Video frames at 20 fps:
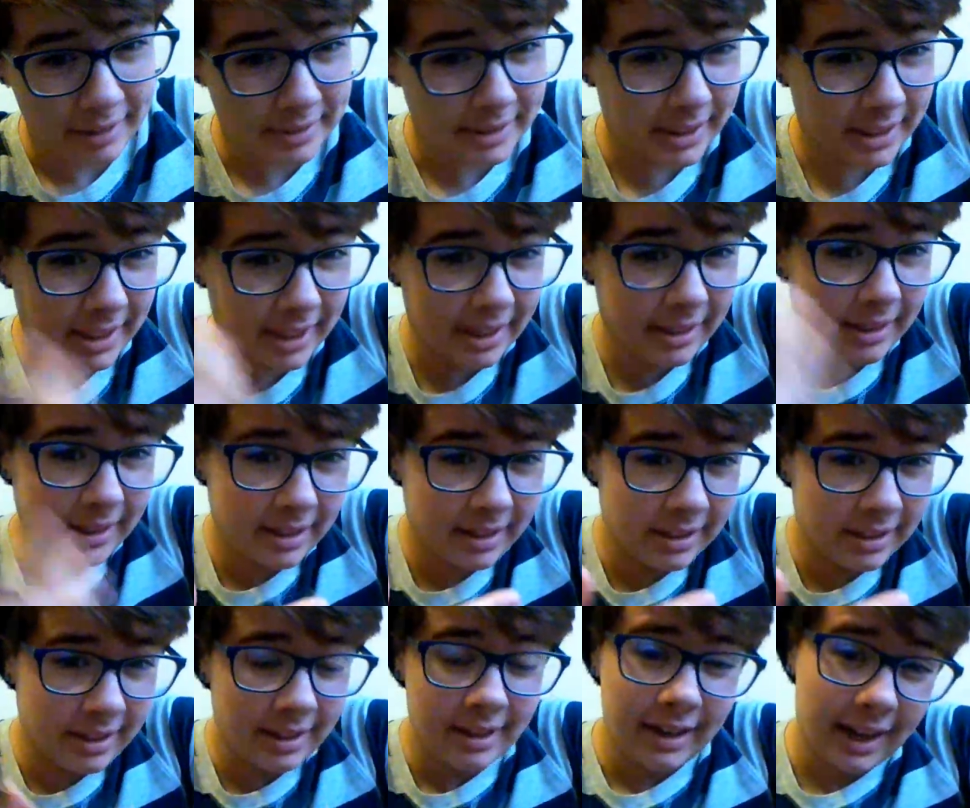was like,
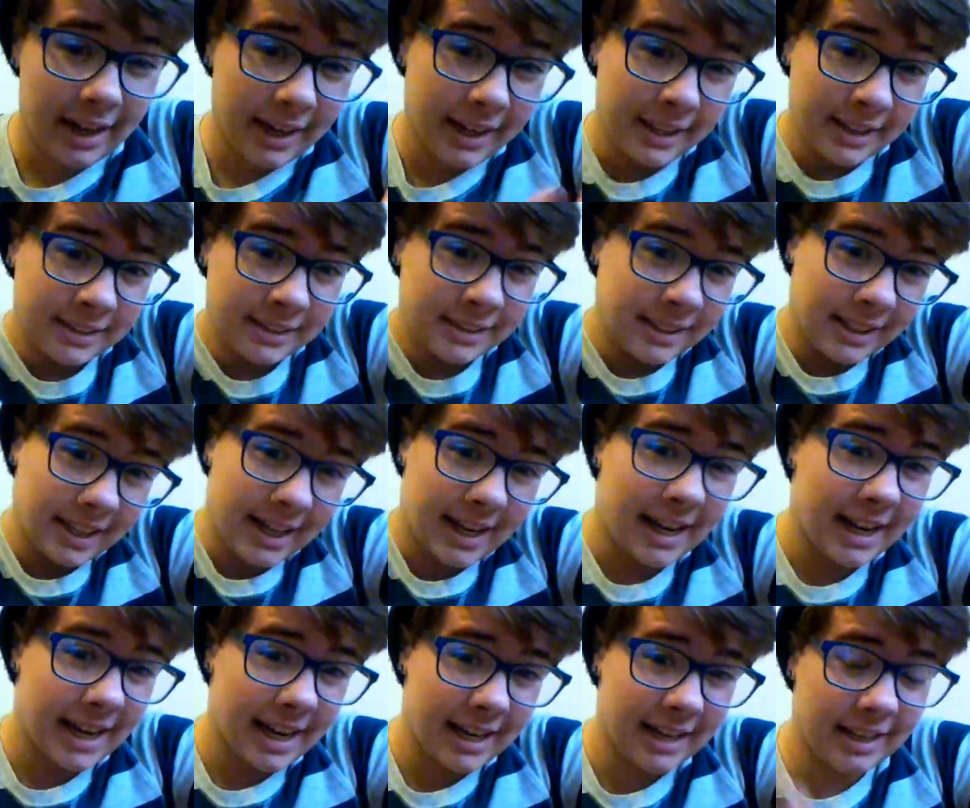I kissed a
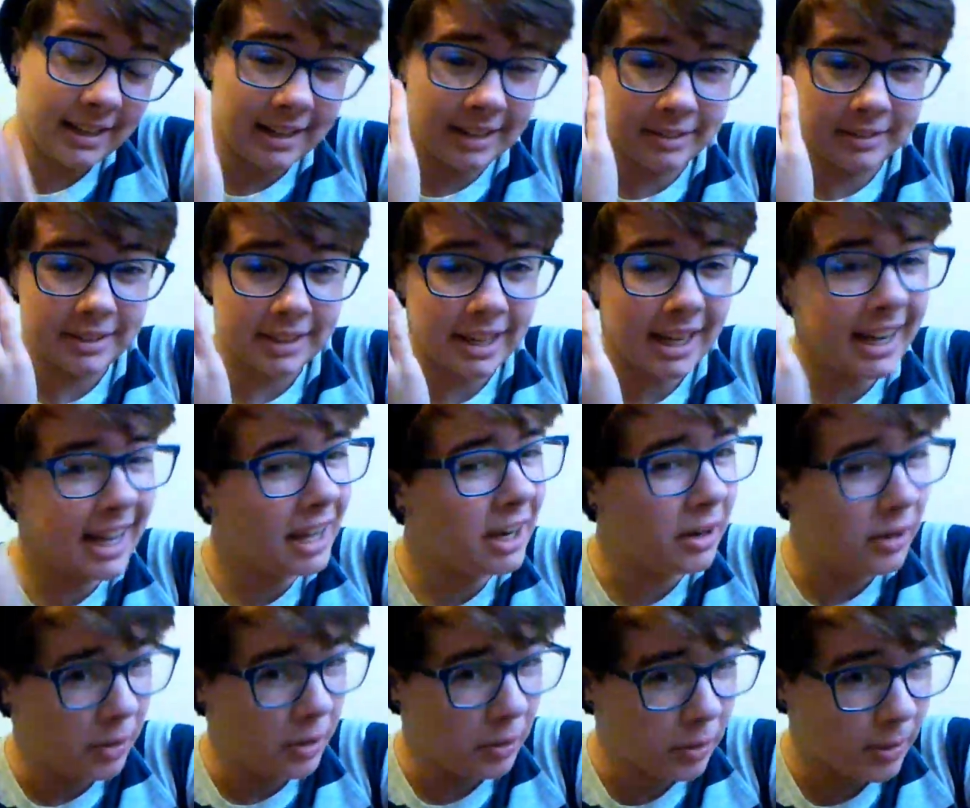guy, and then I was like, I kind
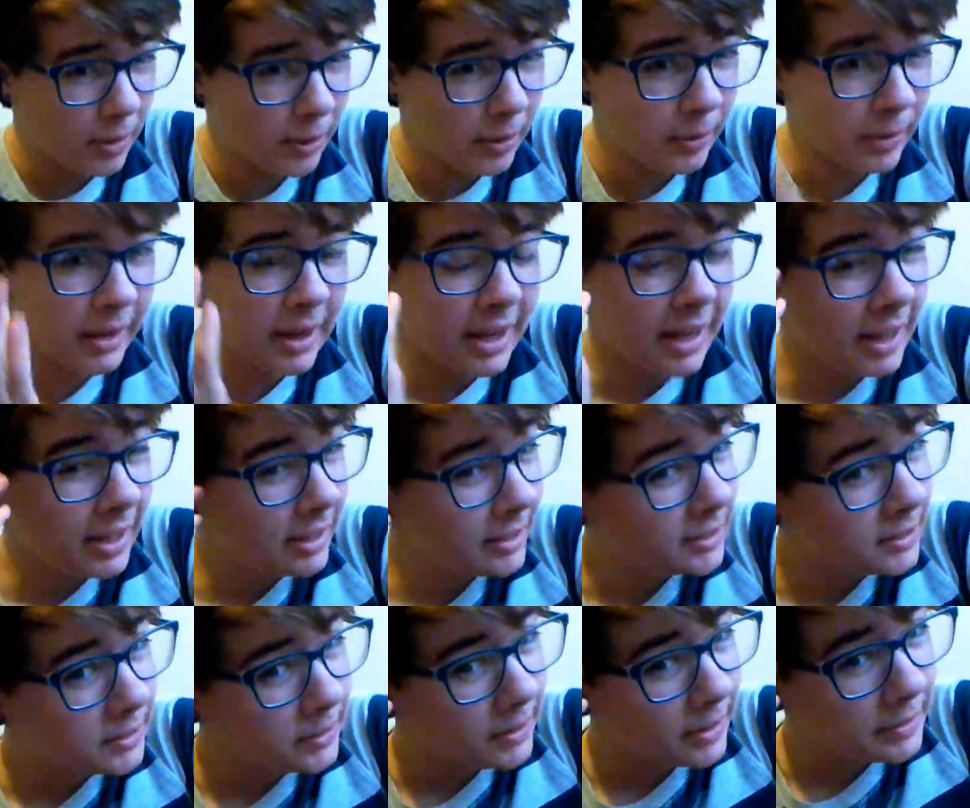of knew though,
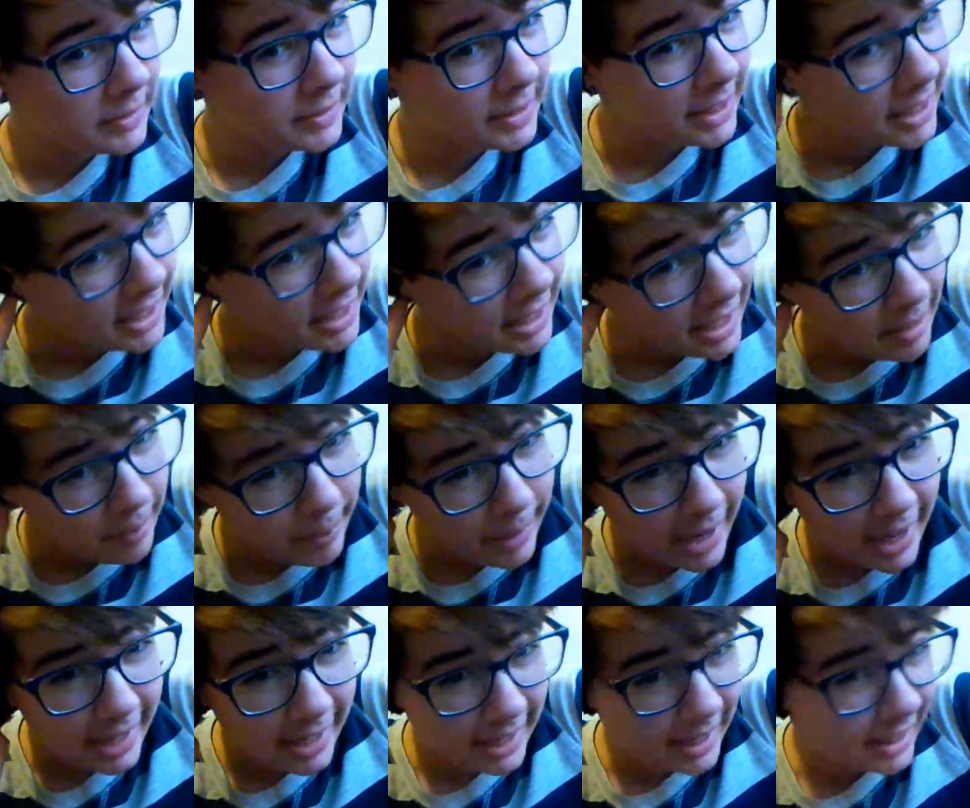so I was like, I'm
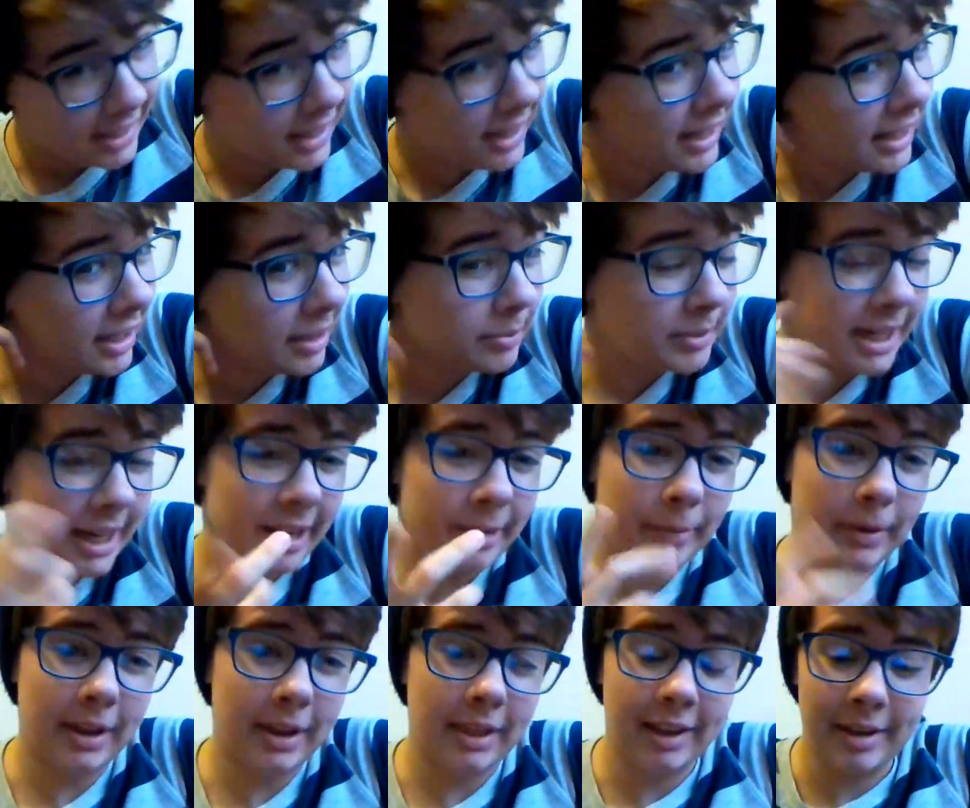bi. And then I ended up dating
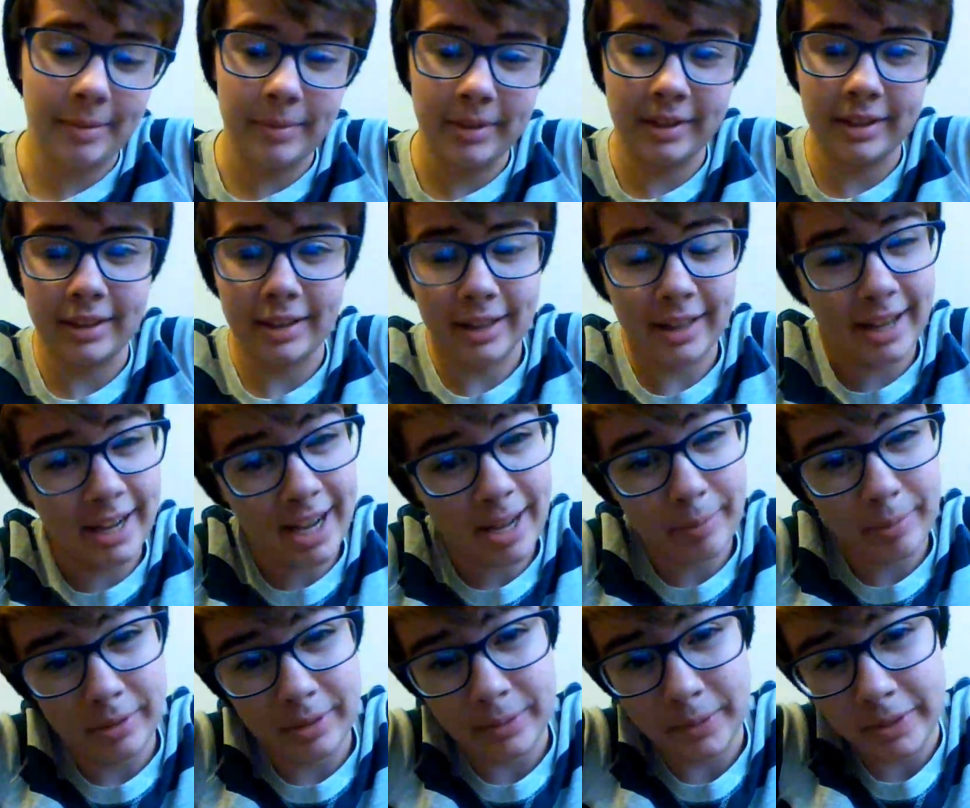one of them, and
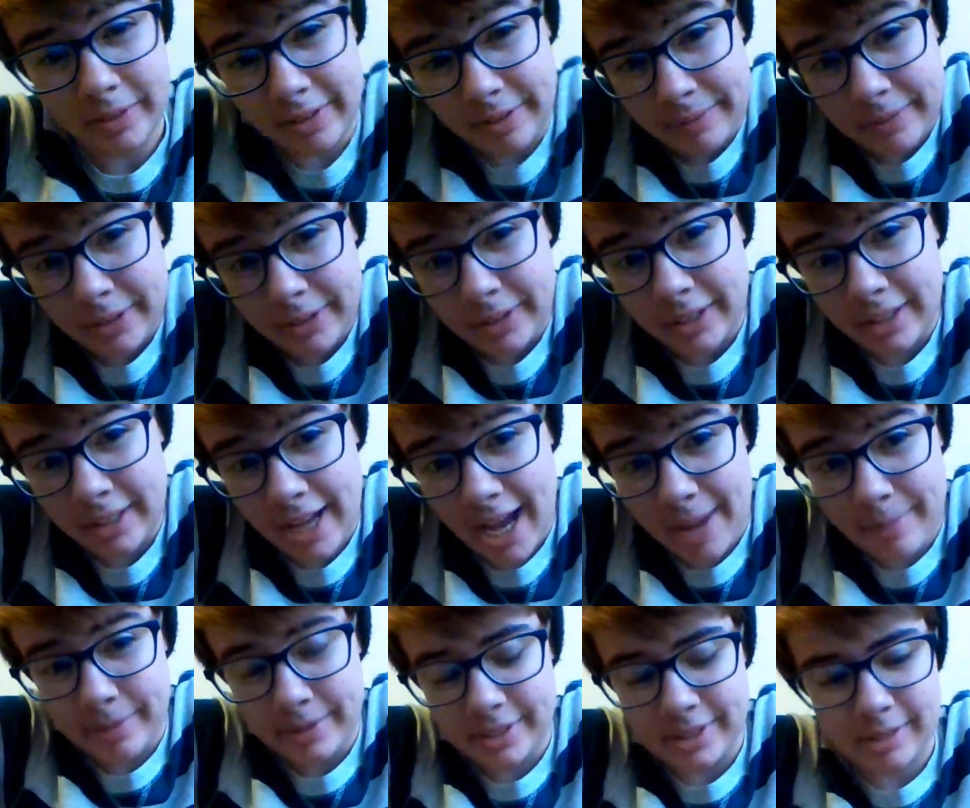one of them
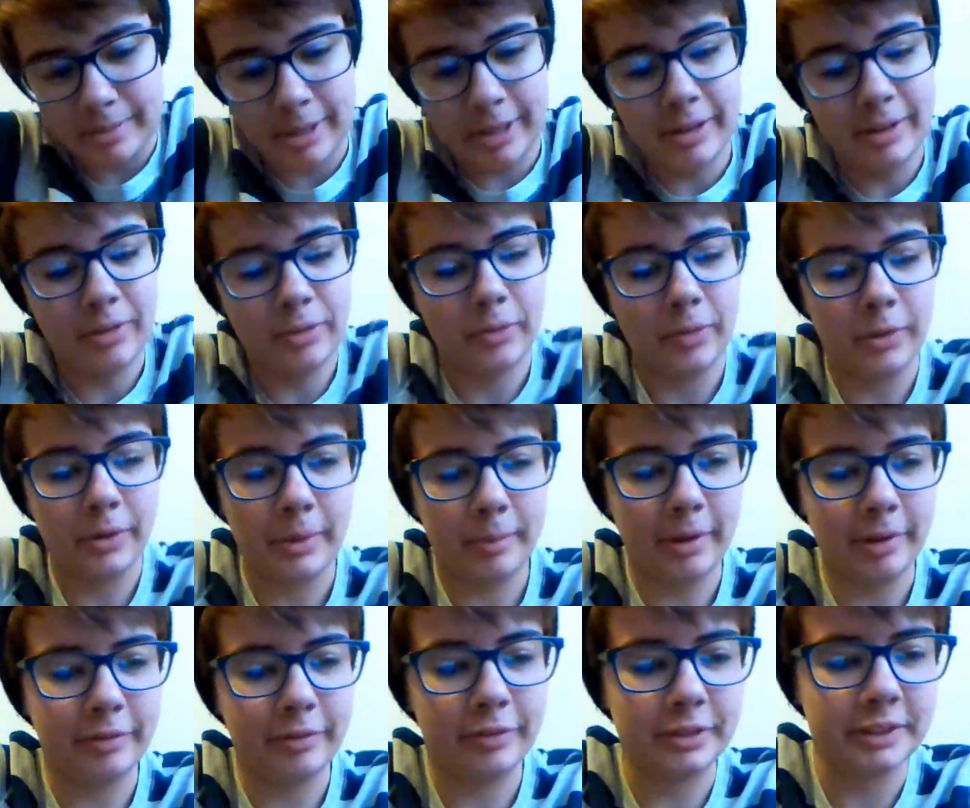happened to be one of
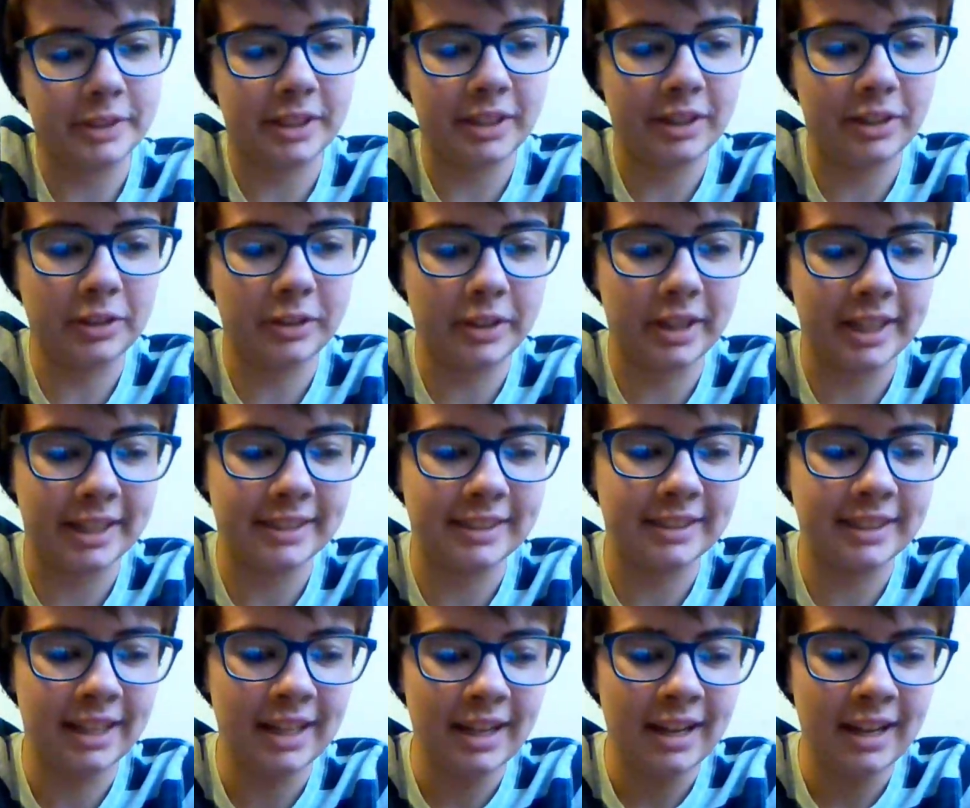my first girl kiss.